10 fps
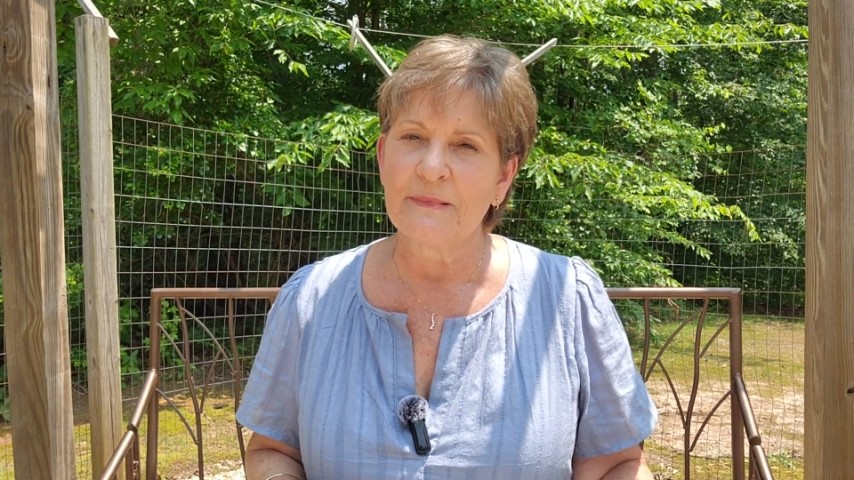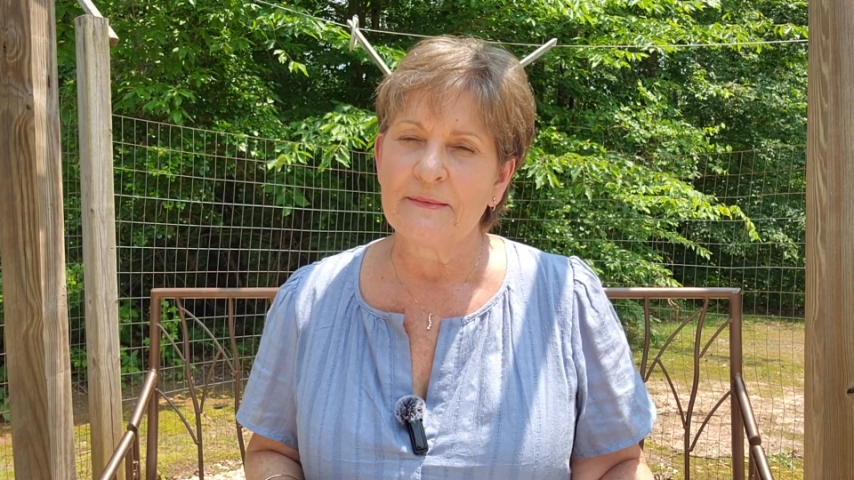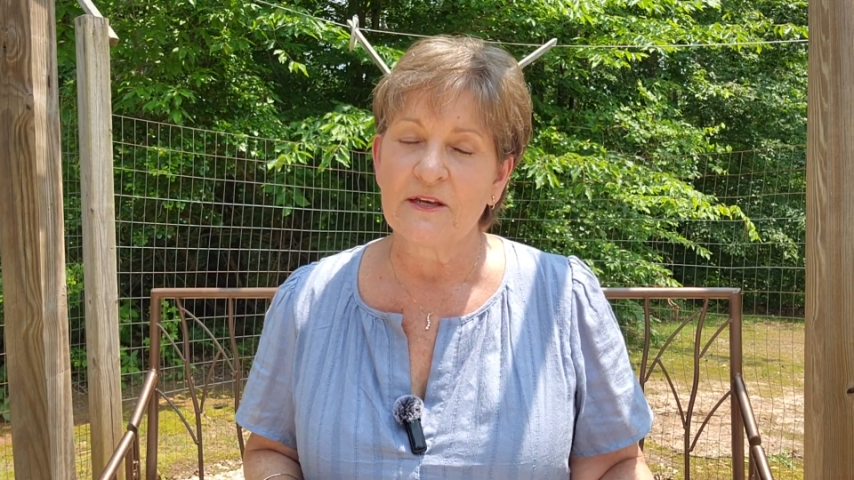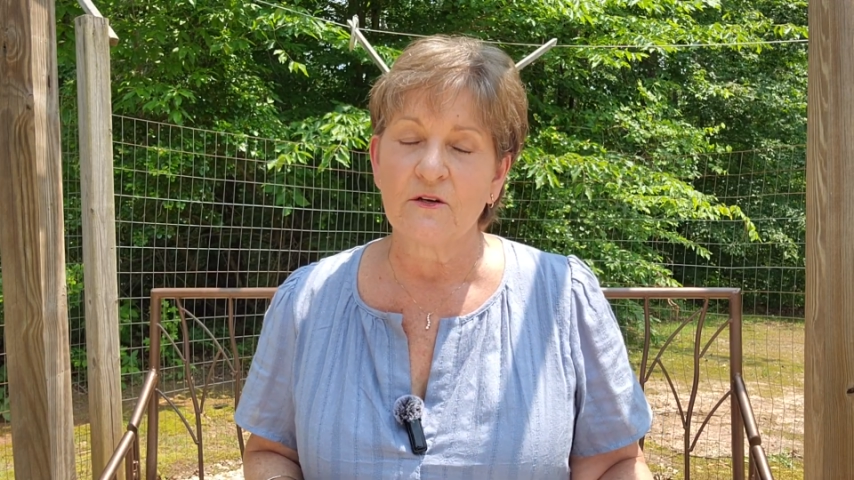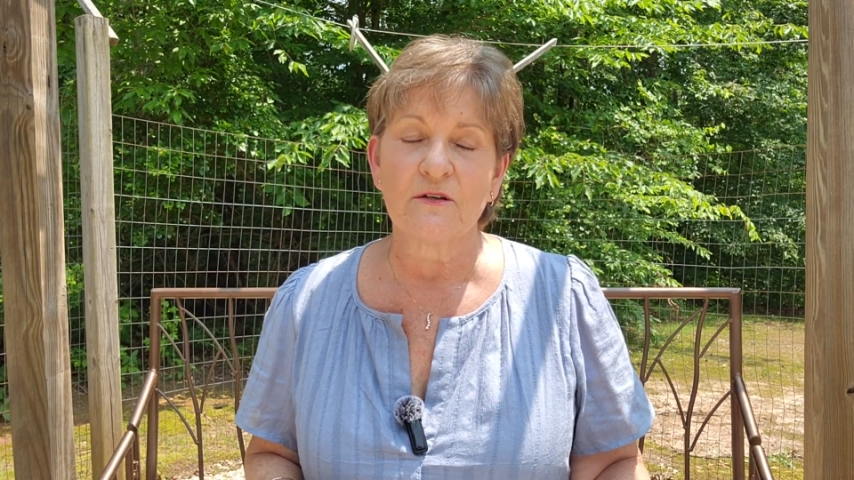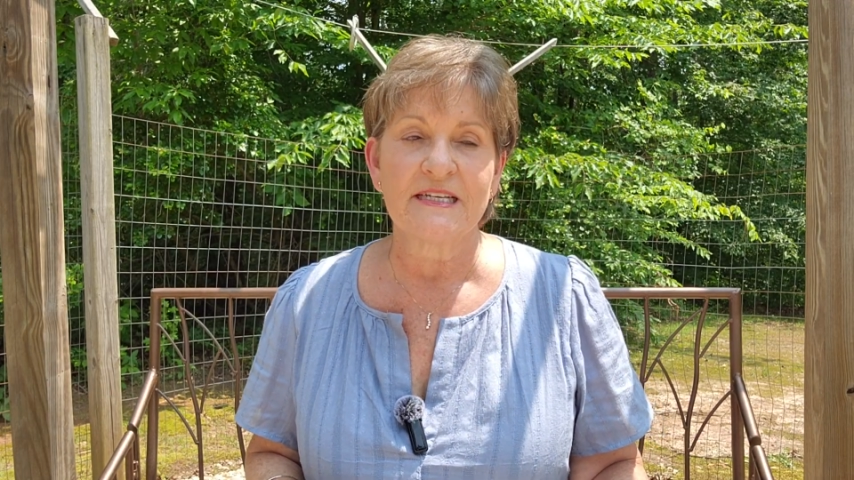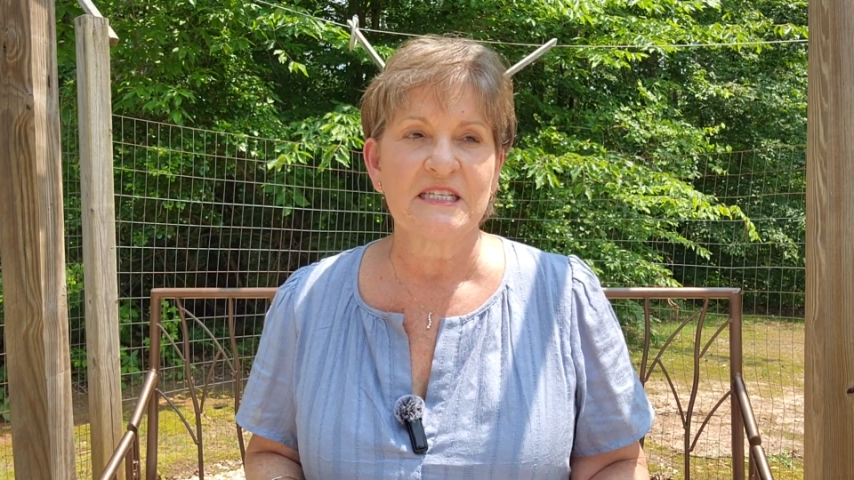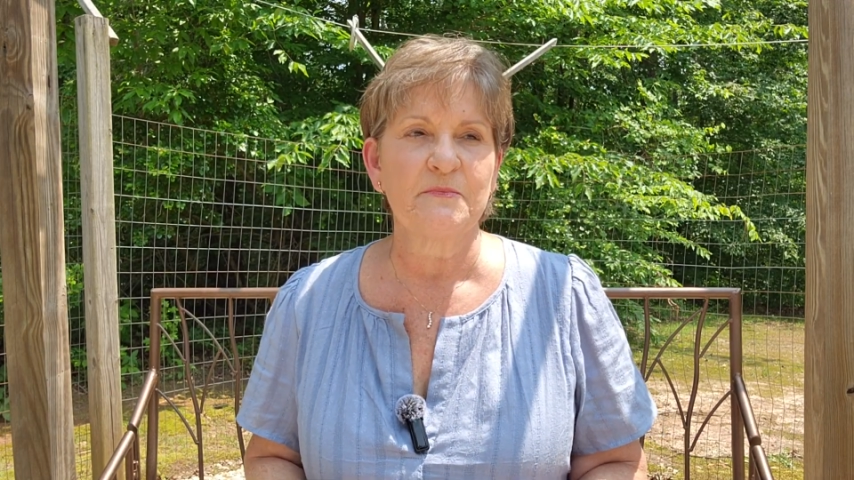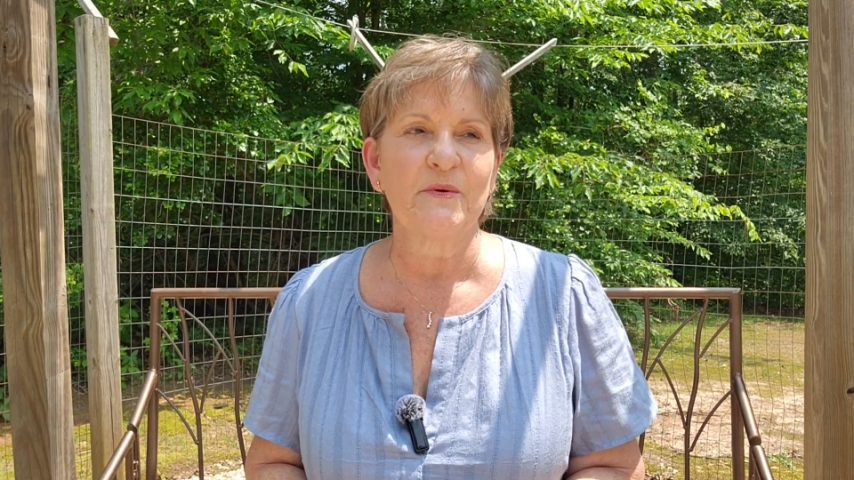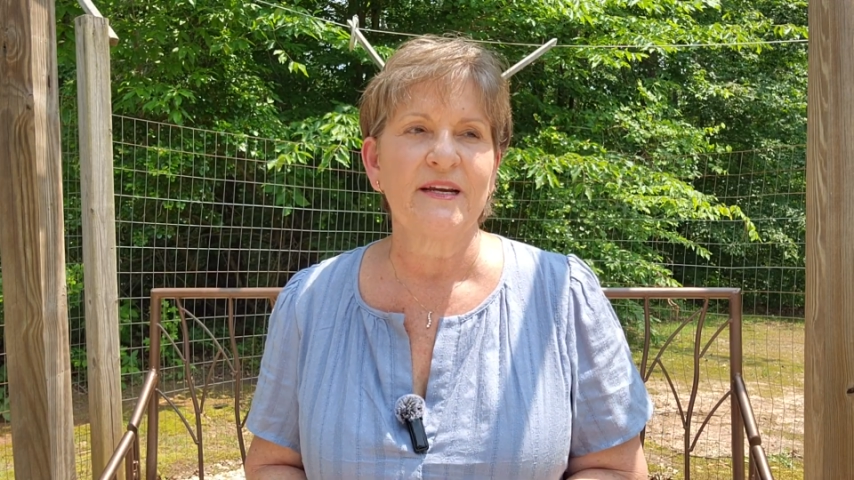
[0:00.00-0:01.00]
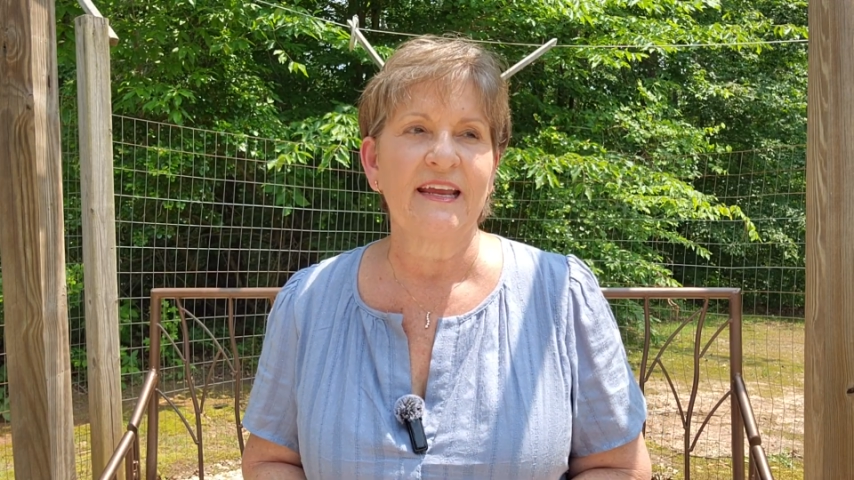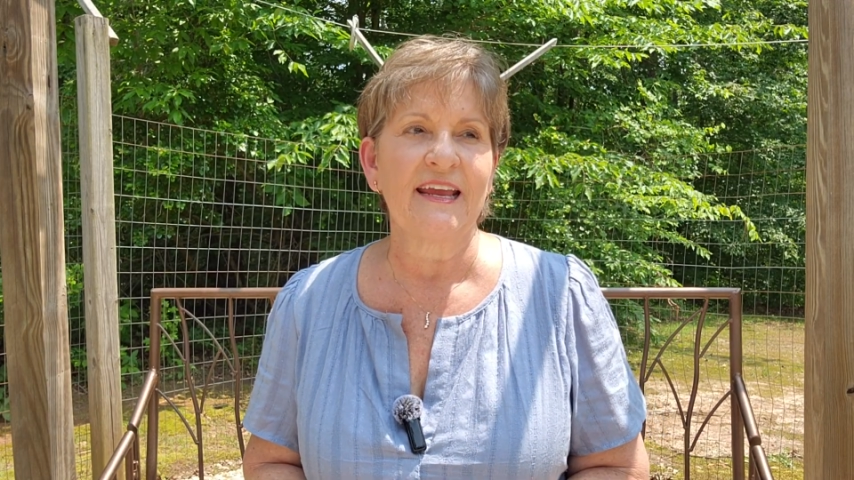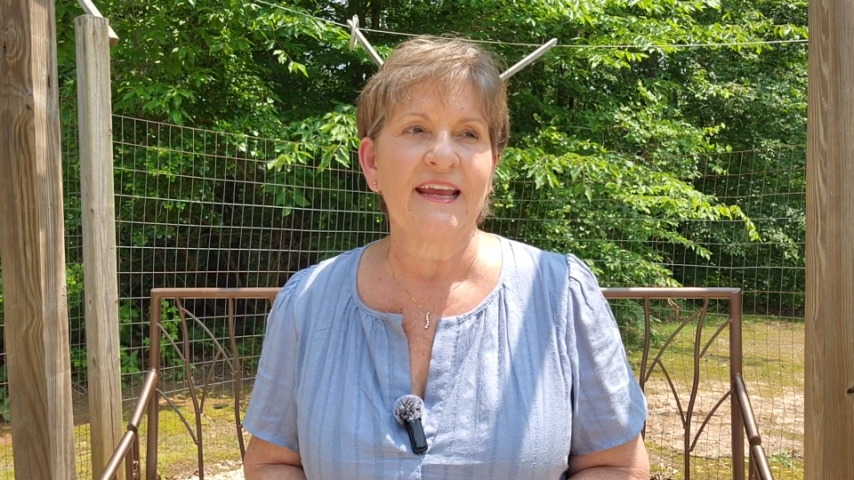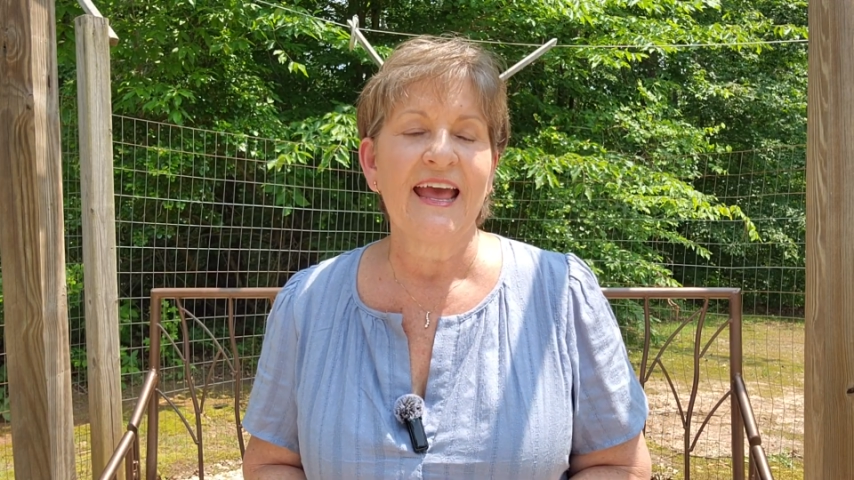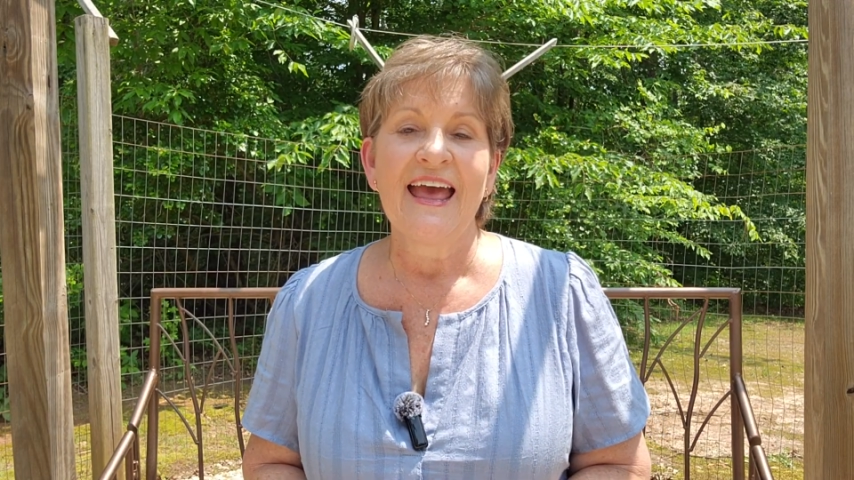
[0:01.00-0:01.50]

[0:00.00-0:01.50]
maybe early spring,